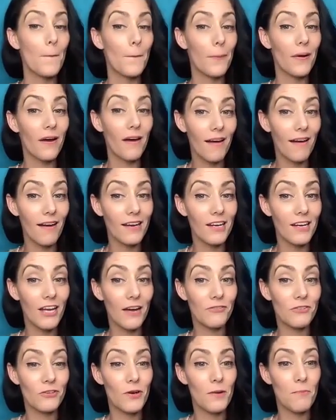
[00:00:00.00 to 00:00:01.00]
But you
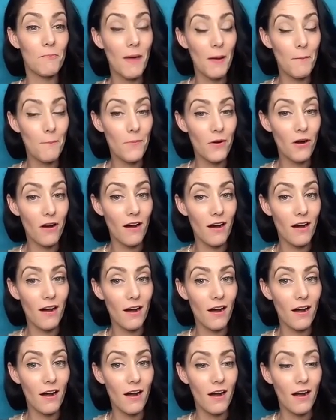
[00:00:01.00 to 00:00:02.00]
have to
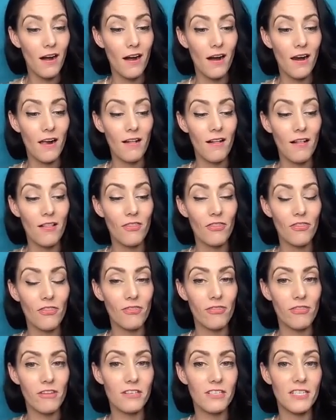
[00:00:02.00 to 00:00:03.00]
remember
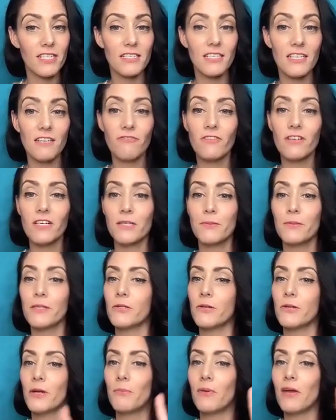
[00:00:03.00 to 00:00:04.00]
there's a difference
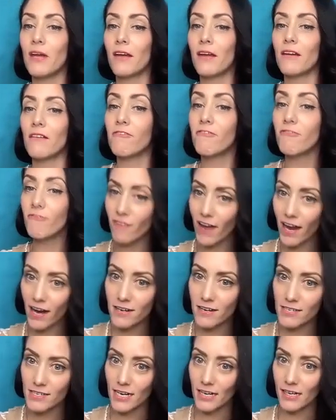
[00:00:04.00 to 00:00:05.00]
between being
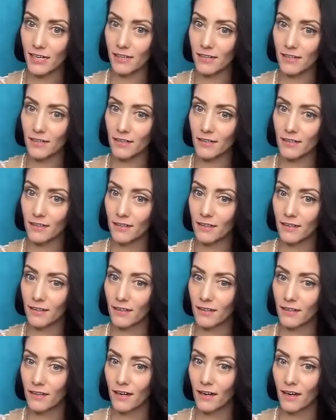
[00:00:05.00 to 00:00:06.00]
infected
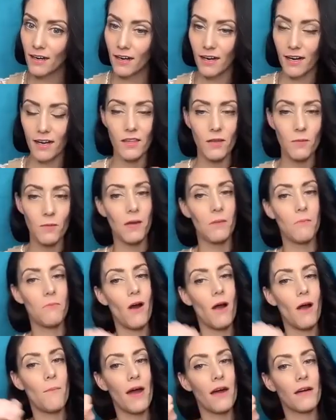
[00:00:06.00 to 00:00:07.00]
and then being
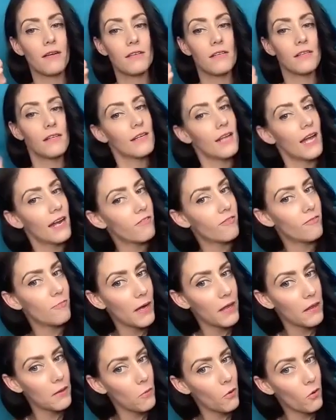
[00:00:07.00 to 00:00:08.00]
brought back to life
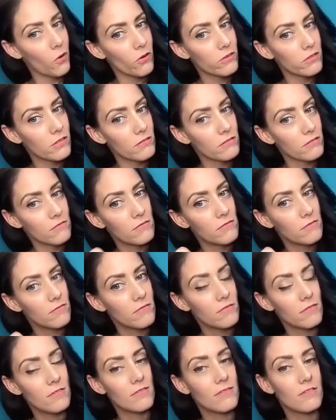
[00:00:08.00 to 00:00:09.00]
by the mold.
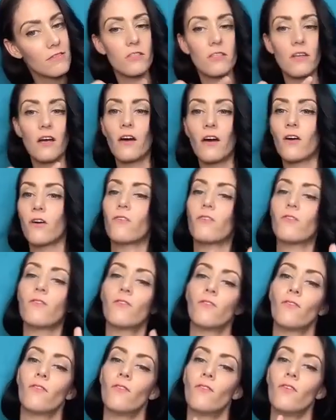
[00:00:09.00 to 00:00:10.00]
So
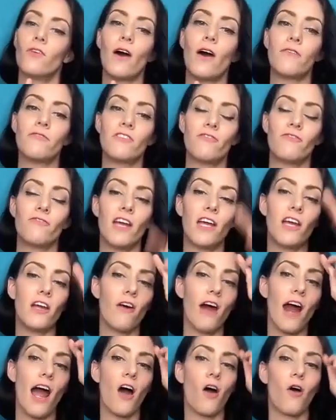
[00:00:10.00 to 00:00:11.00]
you have to
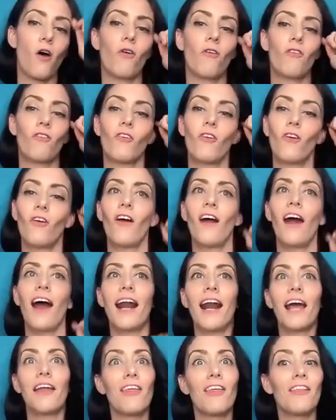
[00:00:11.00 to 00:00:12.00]
figure out,
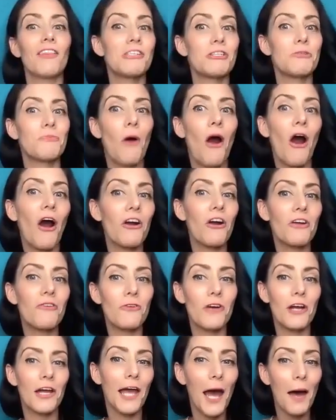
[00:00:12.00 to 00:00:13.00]
and I think that's part of
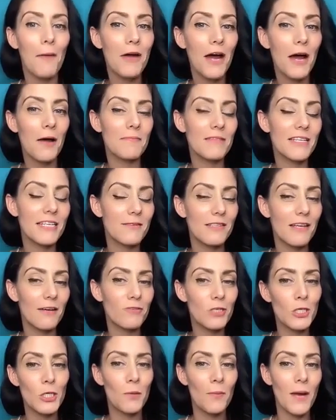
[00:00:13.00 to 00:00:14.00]
what Capcom leaves
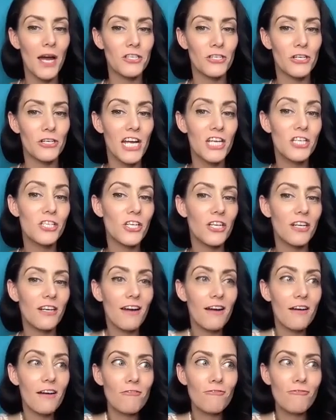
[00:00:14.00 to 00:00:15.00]
up to your imagination
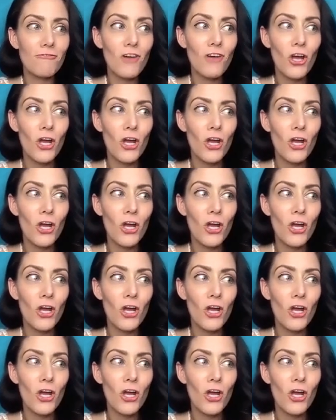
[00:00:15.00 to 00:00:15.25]
of,